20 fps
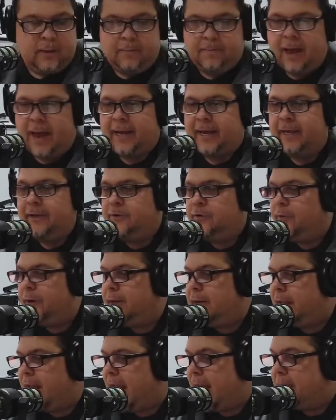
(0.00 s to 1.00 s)
Back into
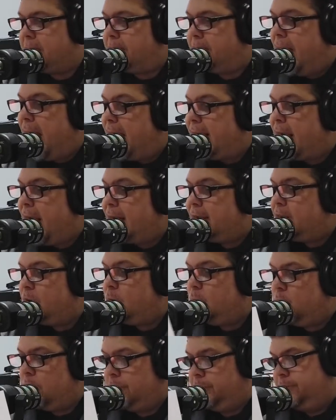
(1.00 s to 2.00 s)
it and back out of
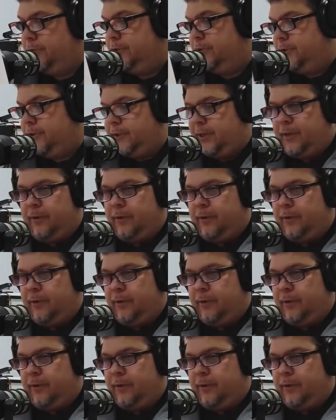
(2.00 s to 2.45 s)
the woods.